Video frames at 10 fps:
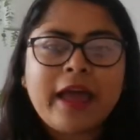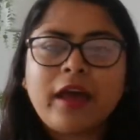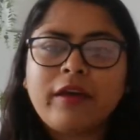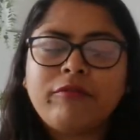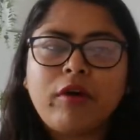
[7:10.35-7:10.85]
I
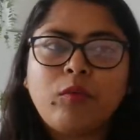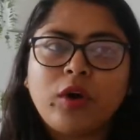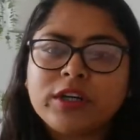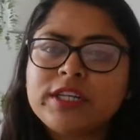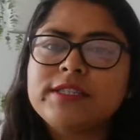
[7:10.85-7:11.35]
have
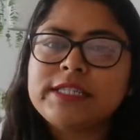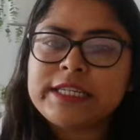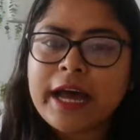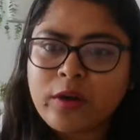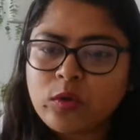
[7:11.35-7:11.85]
worked in
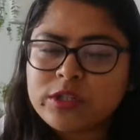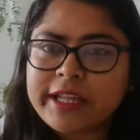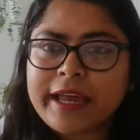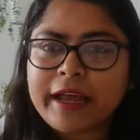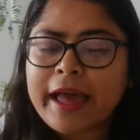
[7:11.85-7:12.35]
CROs
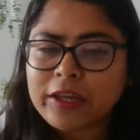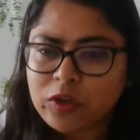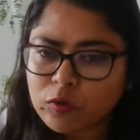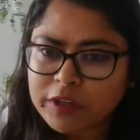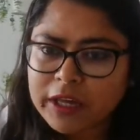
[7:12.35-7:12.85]
like
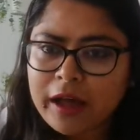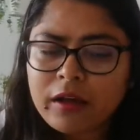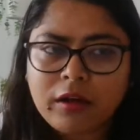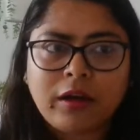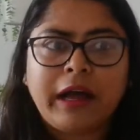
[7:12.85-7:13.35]
IQVIA,